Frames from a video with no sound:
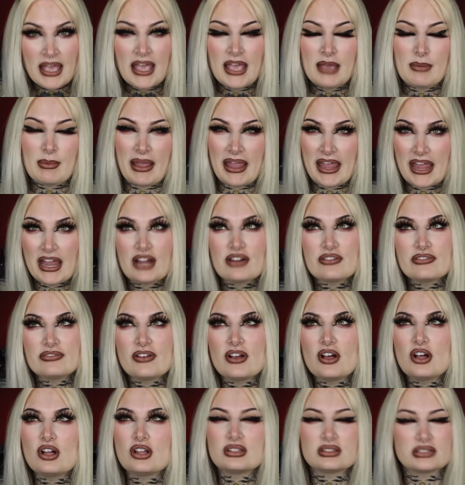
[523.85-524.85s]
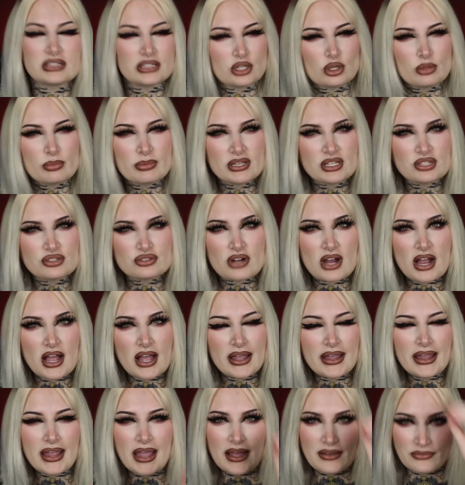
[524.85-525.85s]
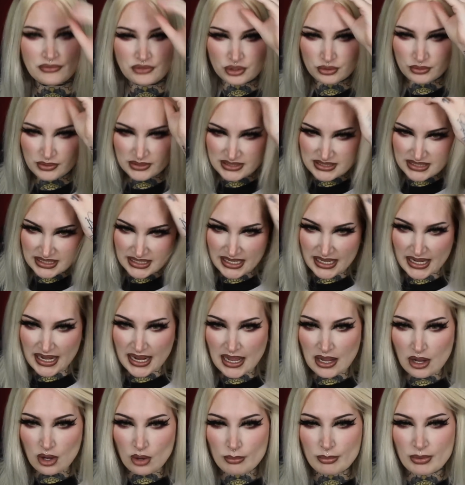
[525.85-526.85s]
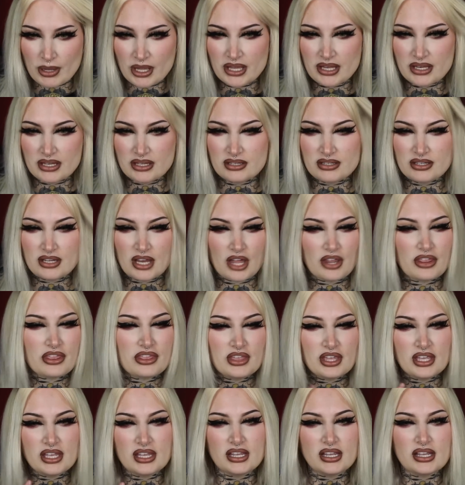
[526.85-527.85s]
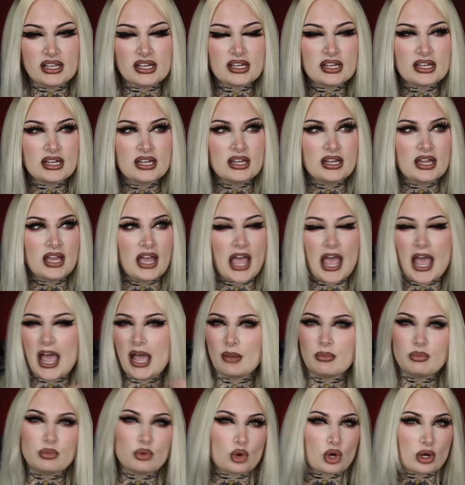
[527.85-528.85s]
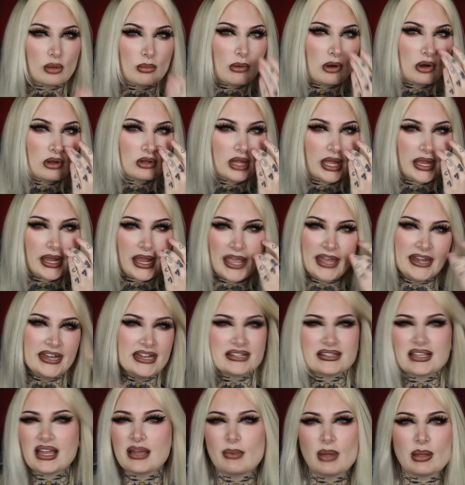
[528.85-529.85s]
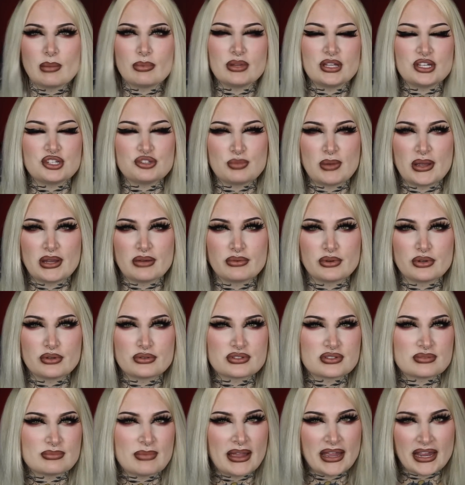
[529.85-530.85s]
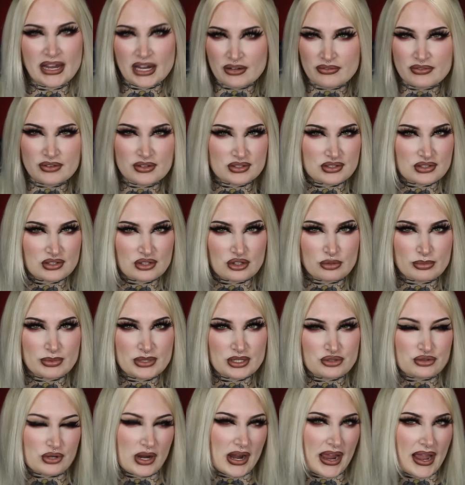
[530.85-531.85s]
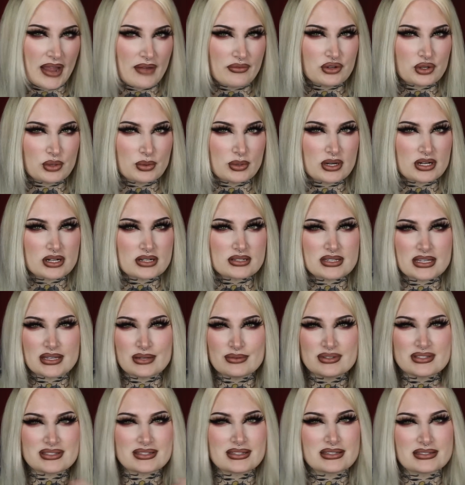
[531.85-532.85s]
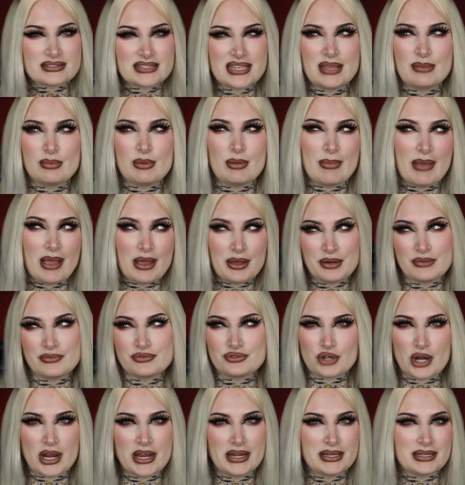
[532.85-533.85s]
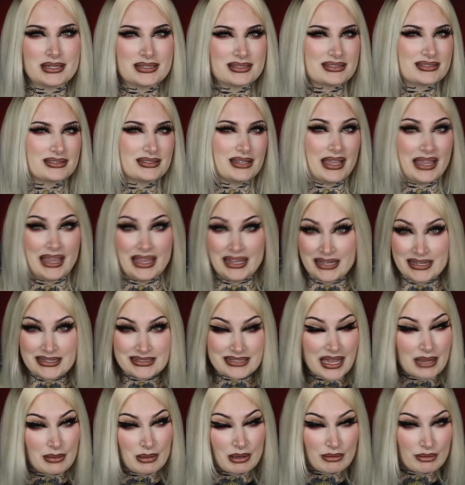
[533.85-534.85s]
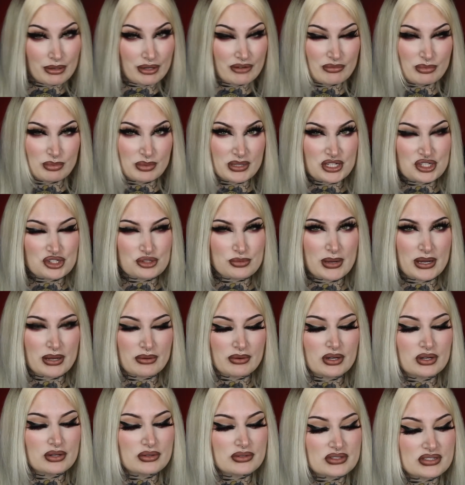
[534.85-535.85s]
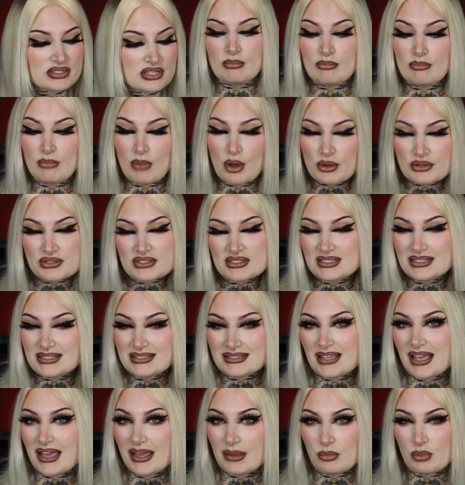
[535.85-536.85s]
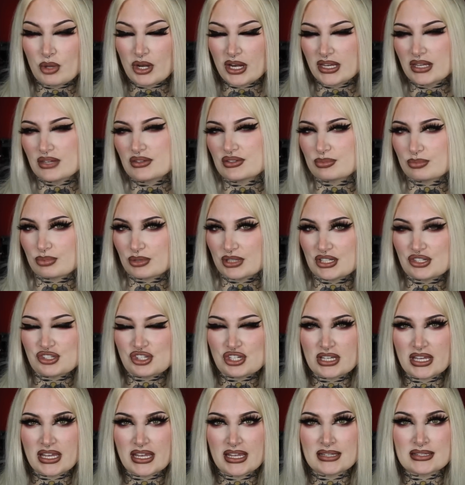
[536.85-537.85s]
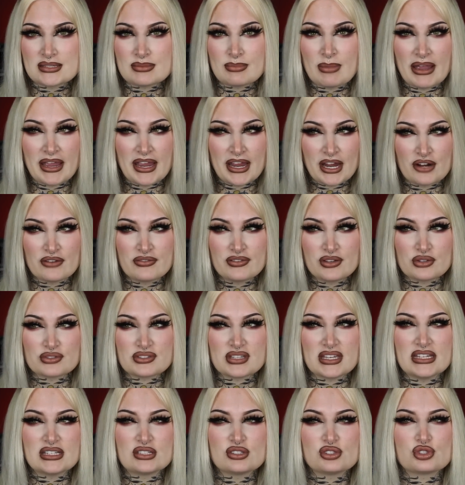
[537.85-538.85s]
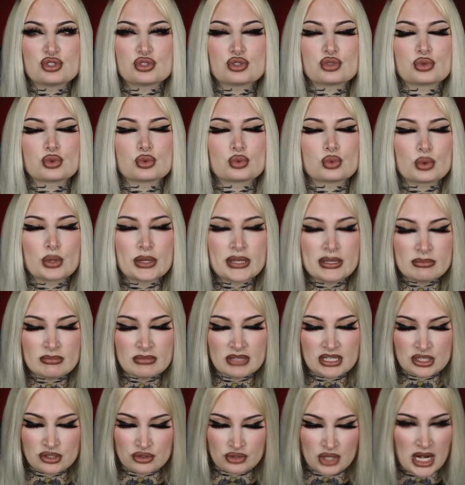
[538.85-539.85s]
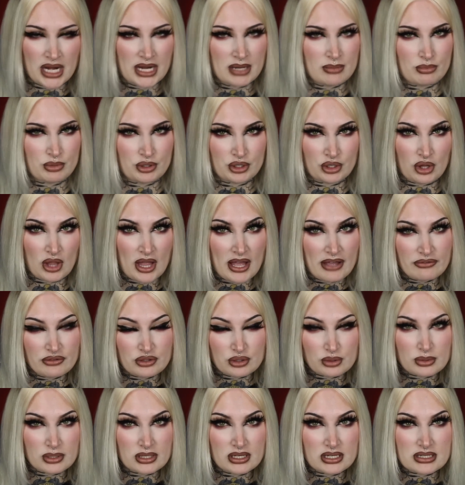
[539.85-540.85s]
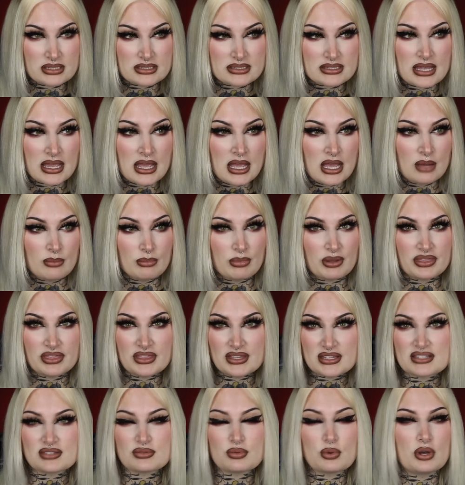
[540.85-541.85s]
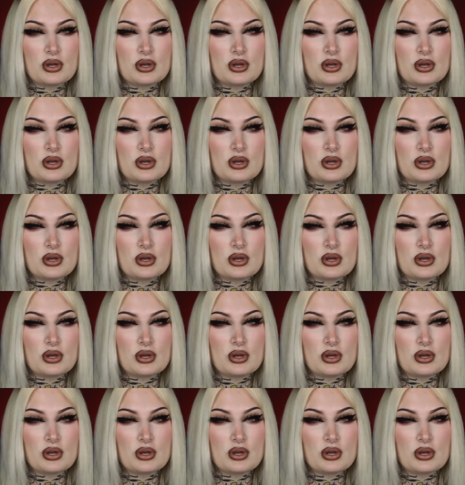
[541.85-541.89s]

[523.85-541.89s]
My hair felt a little bit dry after rinsing it out, but nothing abnormal. Like, anytime I bleach my roots, my hair feels a little bit dry afterwards. It was the same amount of dryness anytime I would have bleached my roots. Most of the time when I use bleaching kits, my hair feels extremely dry and brittle afterwards, but this